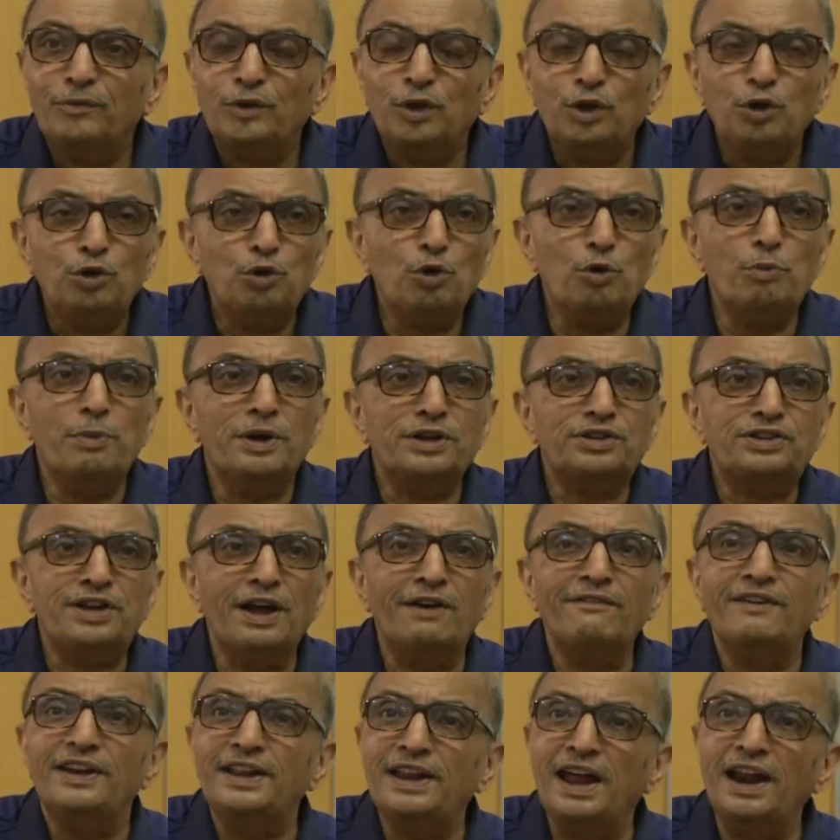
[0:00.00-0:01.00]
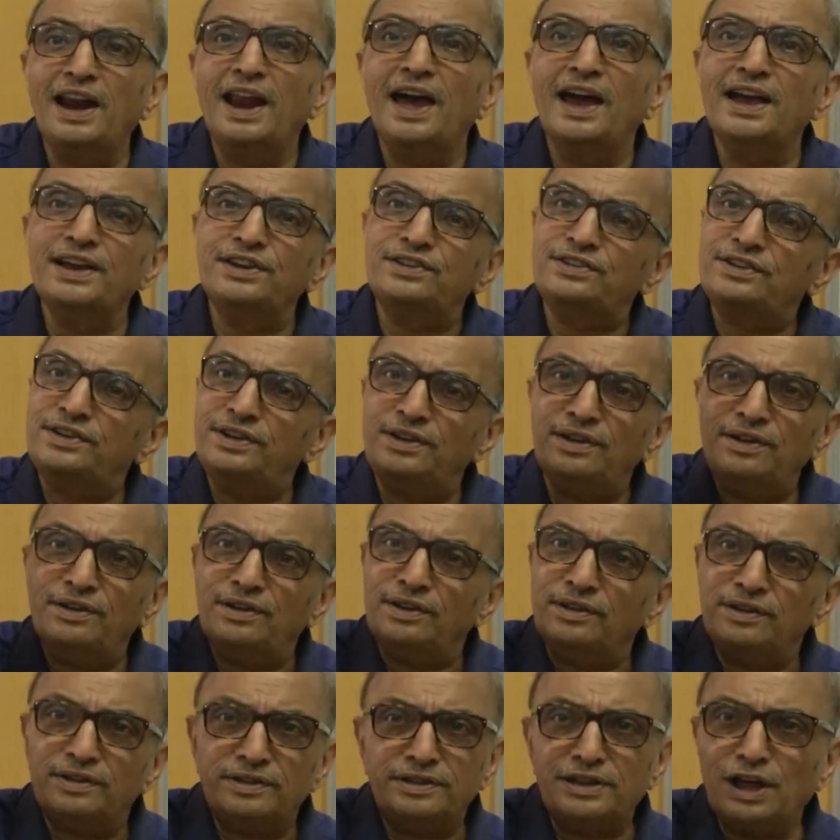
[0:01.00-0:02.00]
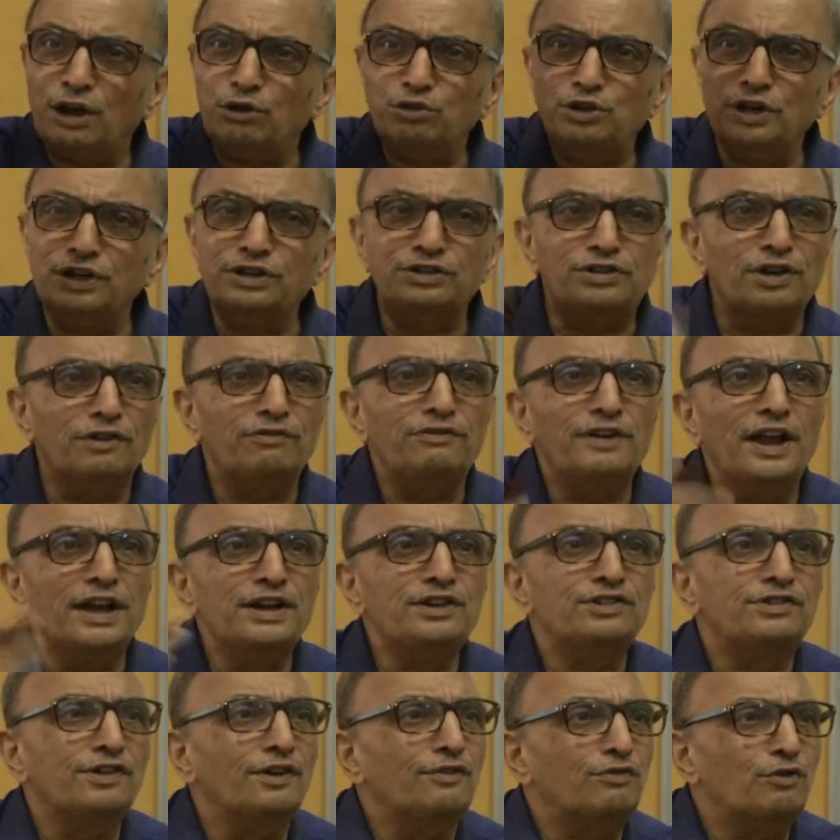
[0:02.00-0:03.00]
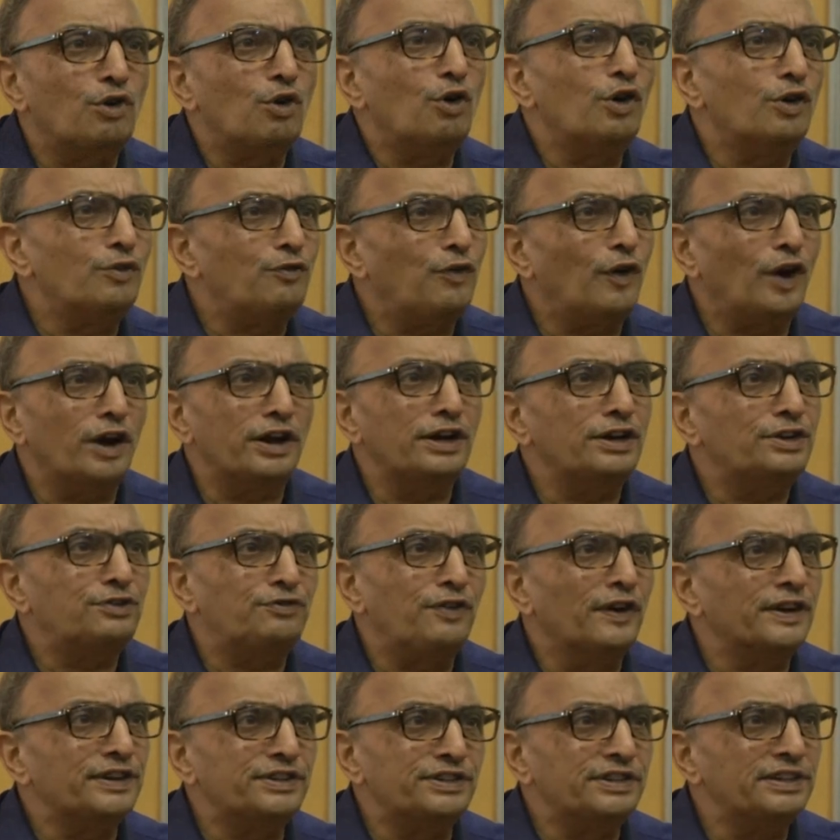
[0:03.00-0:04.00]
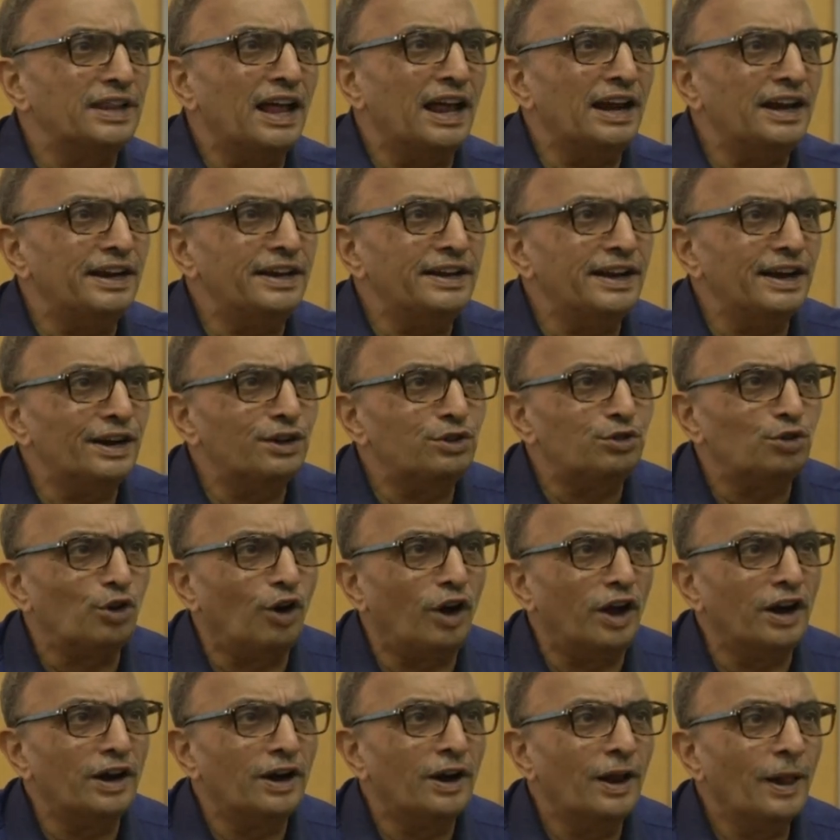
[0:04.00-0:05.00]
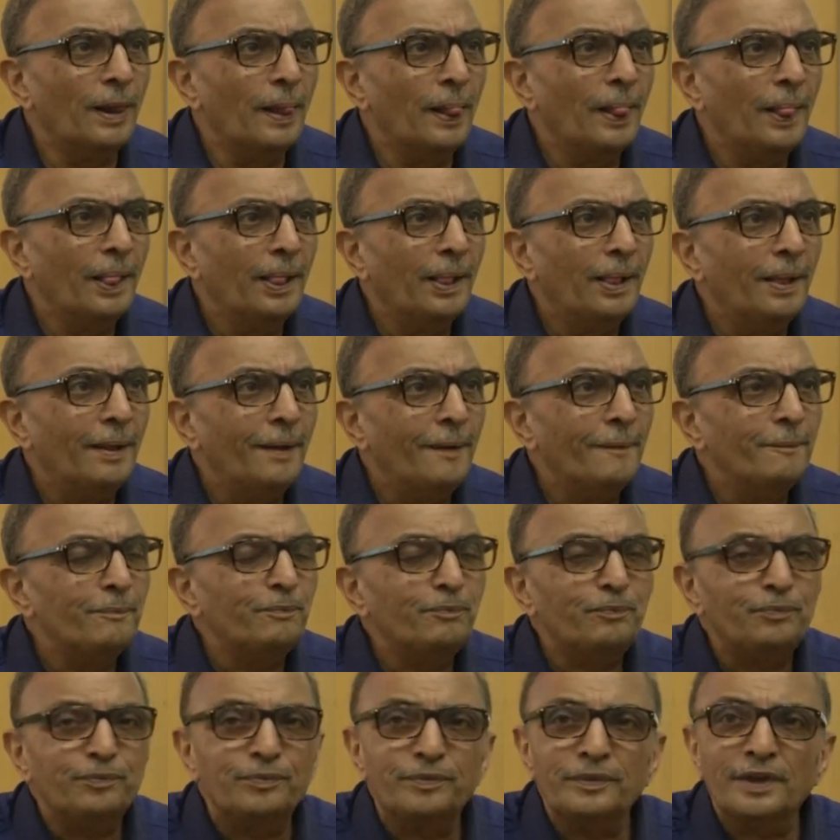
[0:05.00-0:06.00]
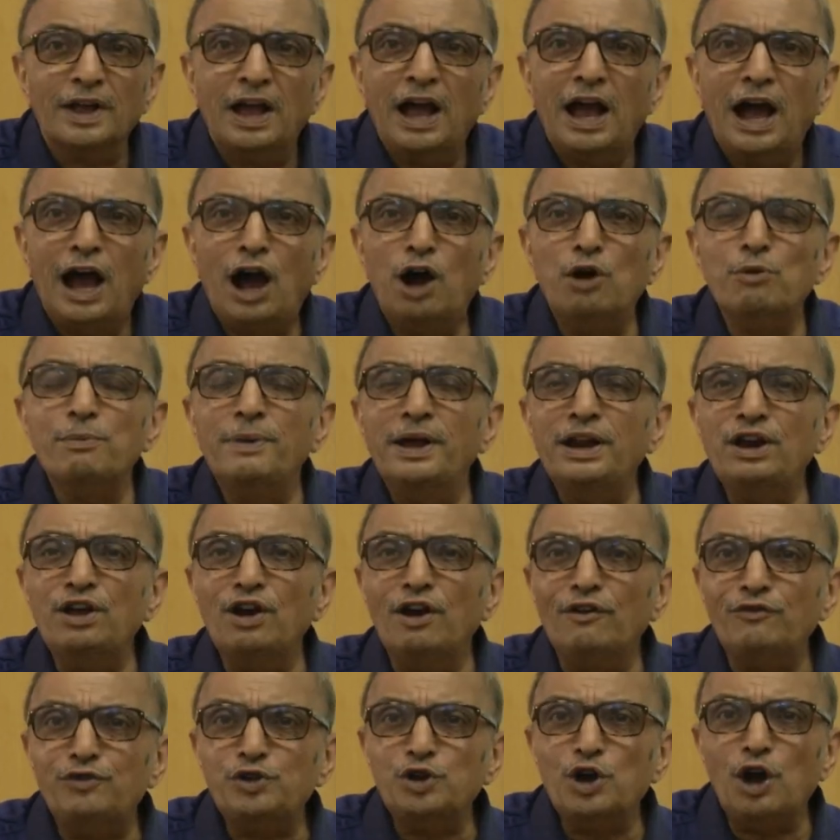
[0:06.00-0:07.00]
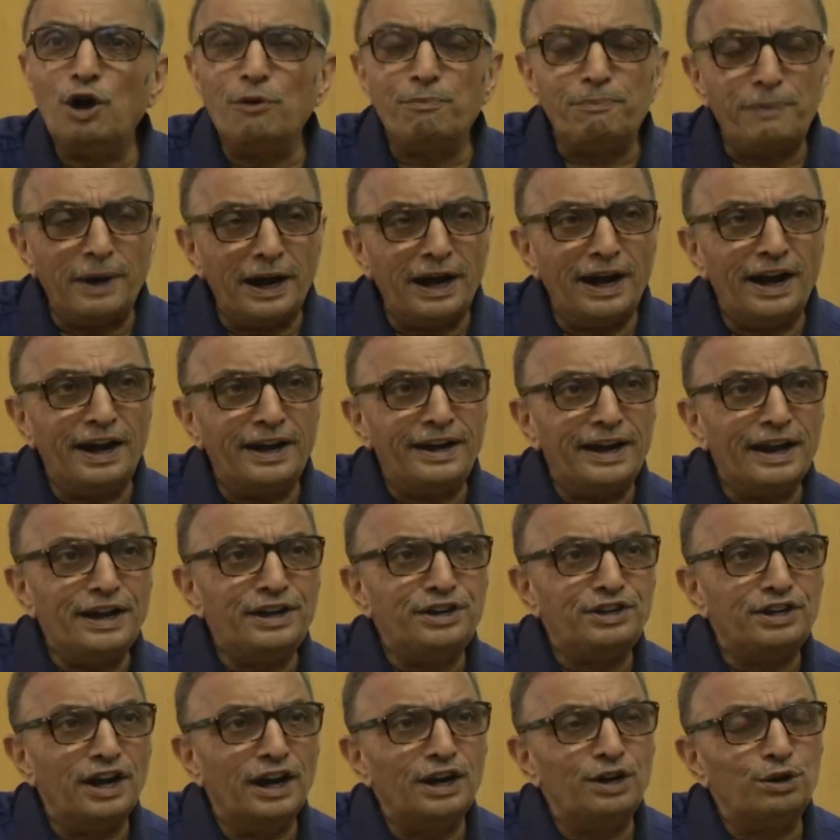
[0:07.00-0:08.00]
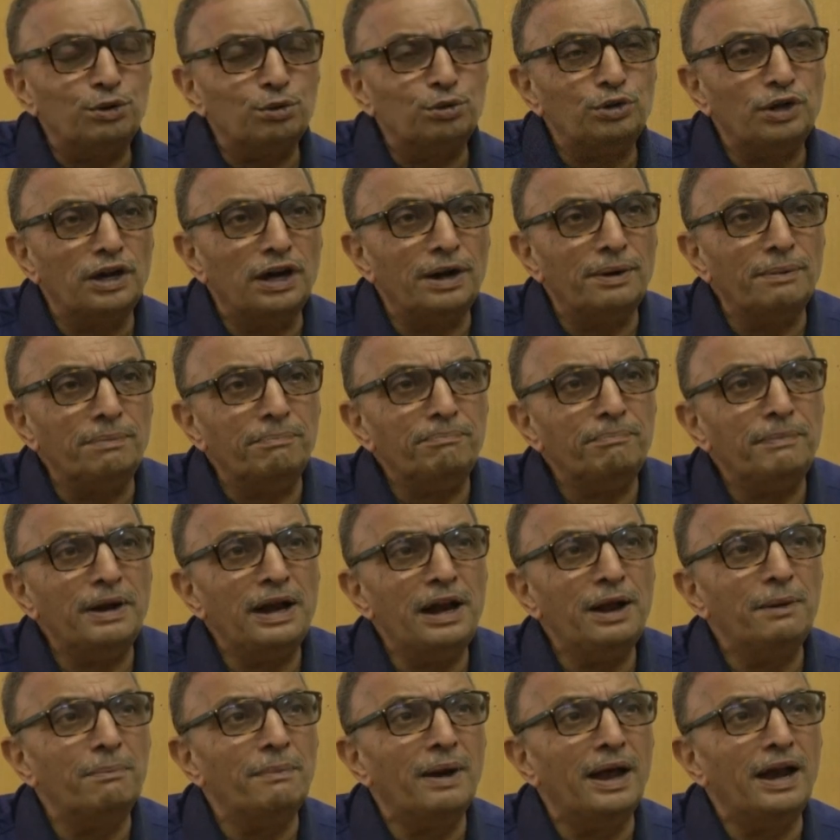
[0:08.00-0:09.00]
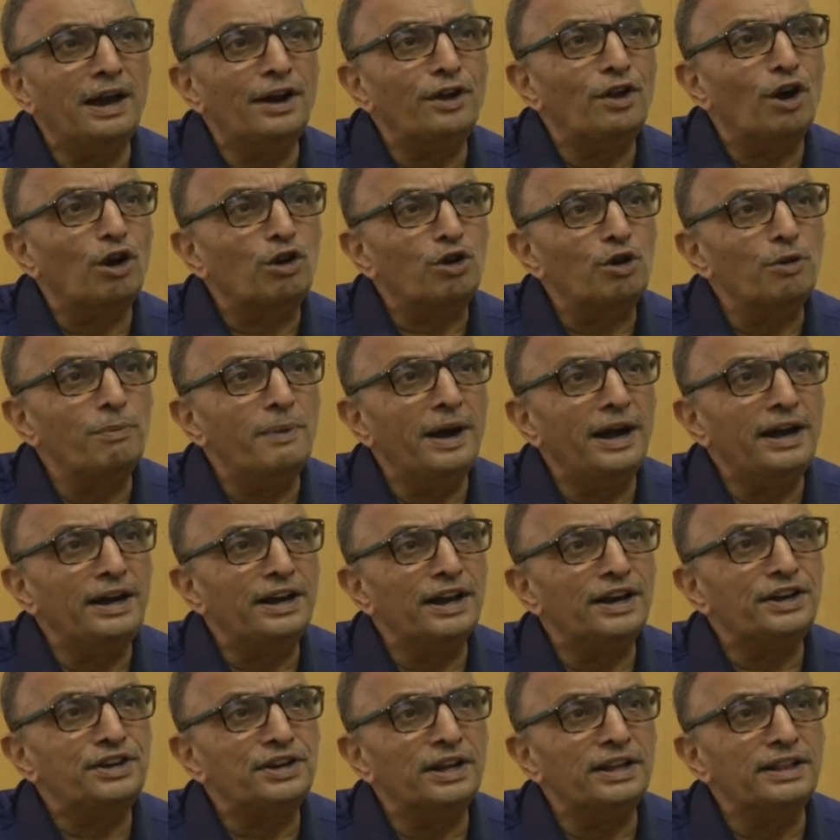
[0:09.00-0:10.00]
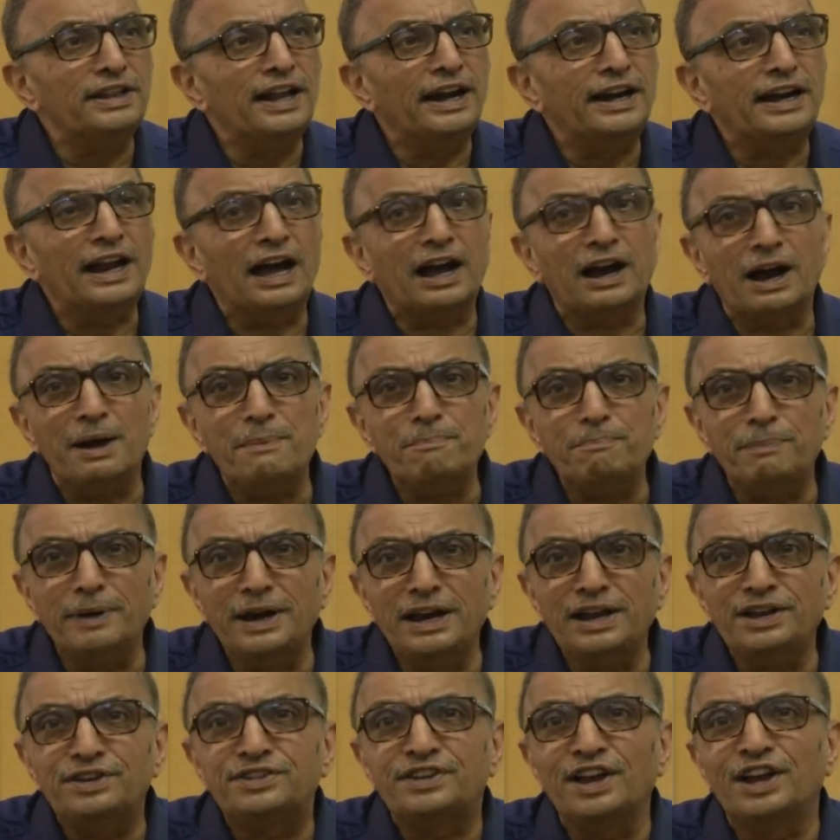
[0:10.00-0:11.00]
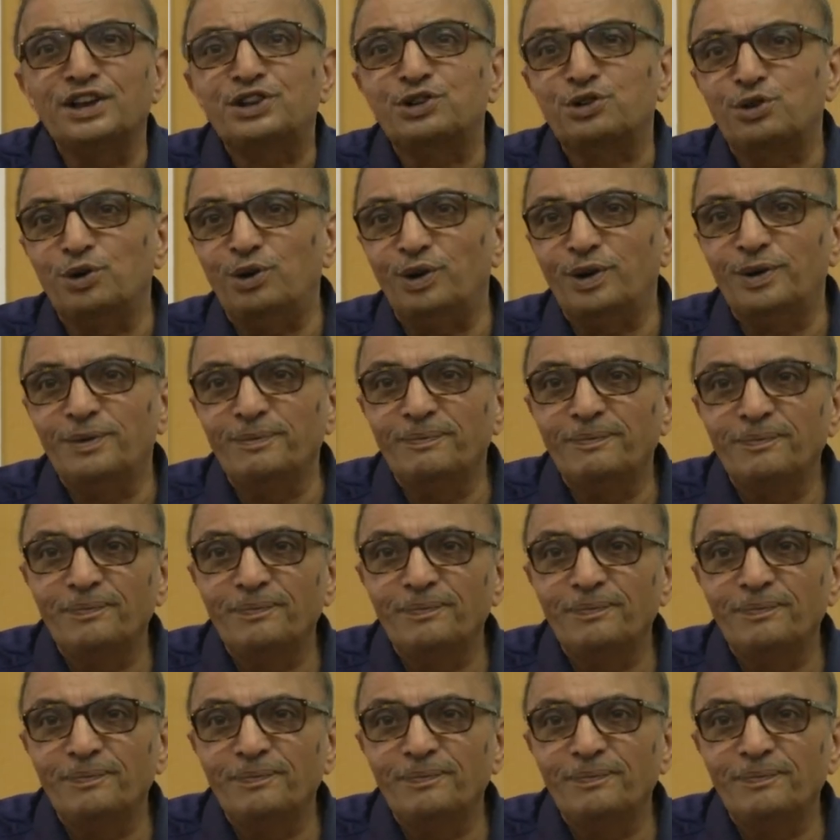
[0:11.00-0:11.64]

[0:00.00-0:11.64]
You must have analyzed thousands of lines of code for its functionality and so on. How many of you have paid attention to the minimal documentation that accompanies such code?